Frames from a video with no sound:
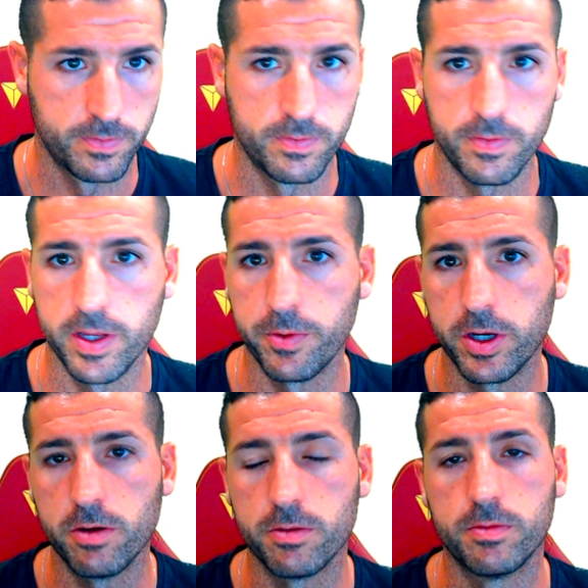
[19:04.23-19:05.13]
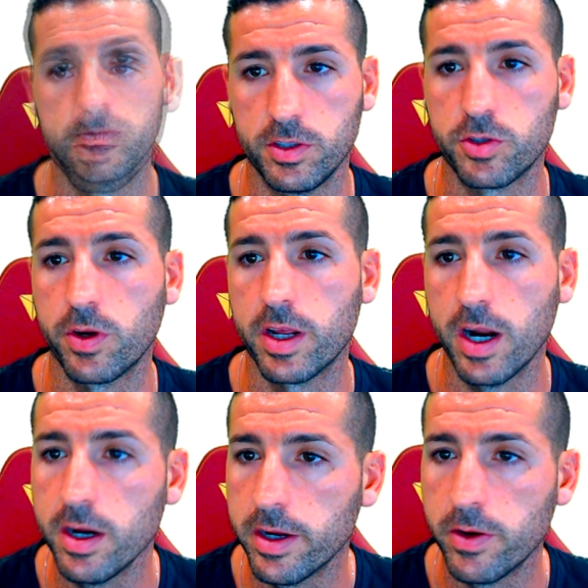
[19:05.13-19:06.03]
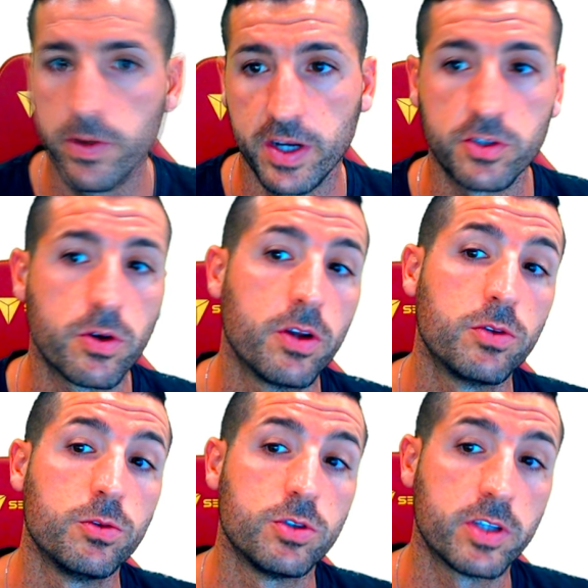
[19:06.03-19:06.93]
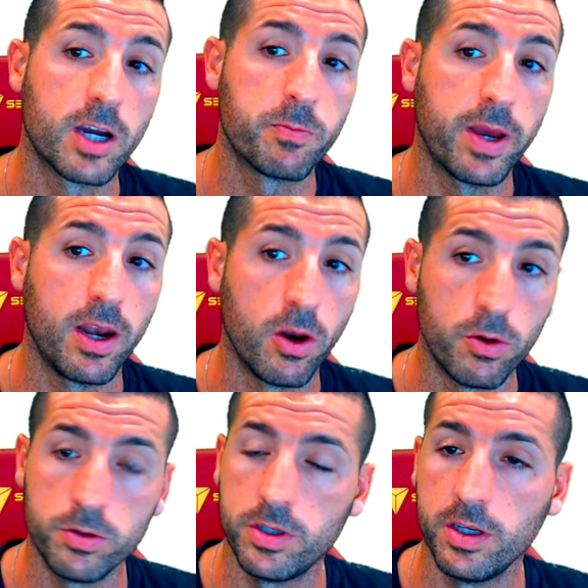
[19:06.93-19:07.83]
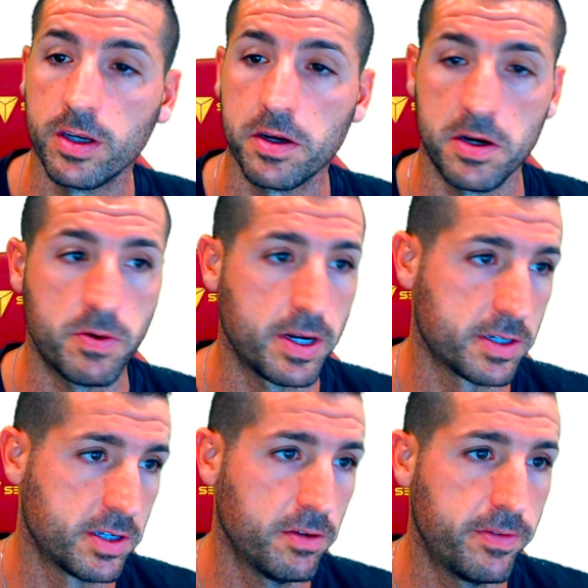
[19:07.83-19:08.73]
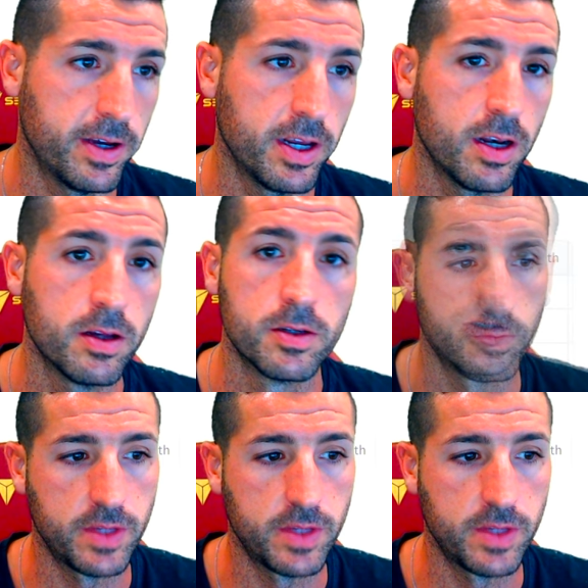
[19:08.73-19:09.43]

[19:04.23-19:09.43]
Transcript: There we go. It's going to run now, and it's going to start by loading our Excel file.